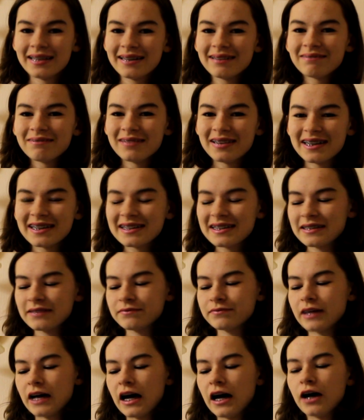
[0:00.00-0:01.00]
it worked.
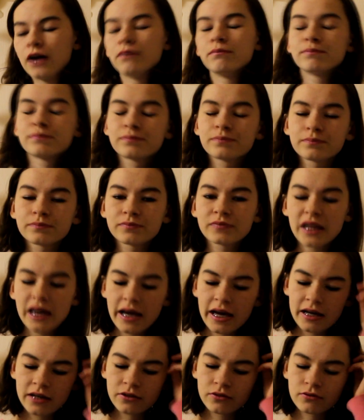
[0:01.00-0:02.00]

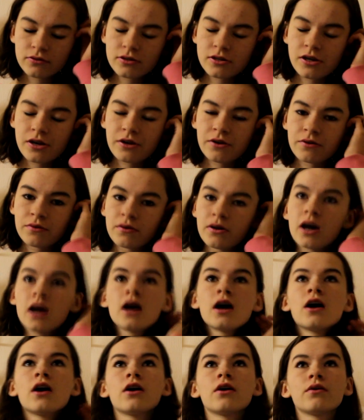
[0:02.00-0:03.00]
And also
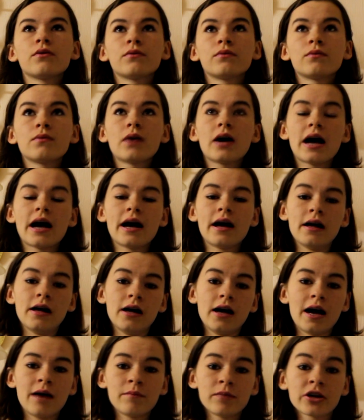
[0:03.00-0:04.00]

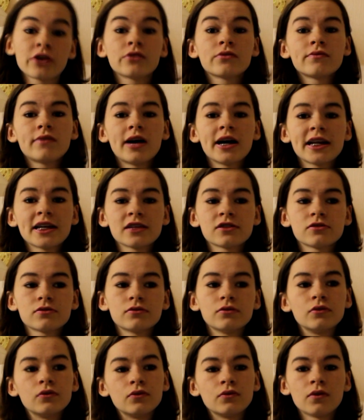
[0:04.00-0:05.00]
at my old riding
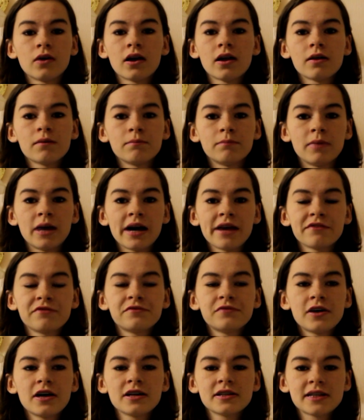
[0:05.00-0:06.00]
school, my
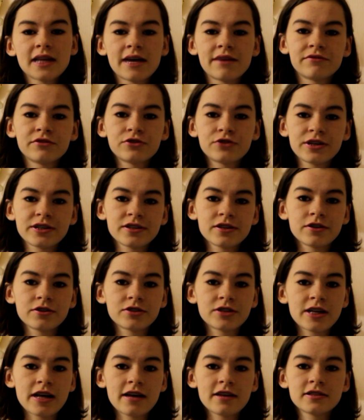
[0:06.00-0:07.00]
first ever
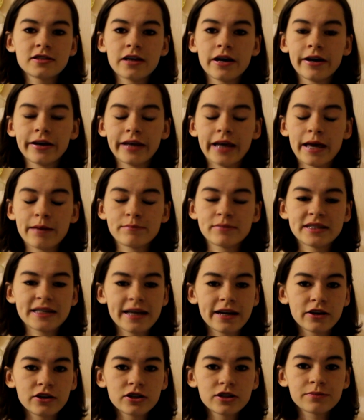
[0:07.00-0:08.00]
dressage test I came
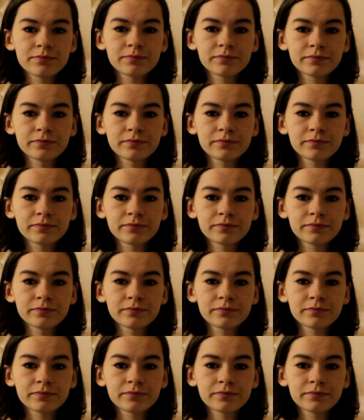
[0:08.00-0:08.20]
second.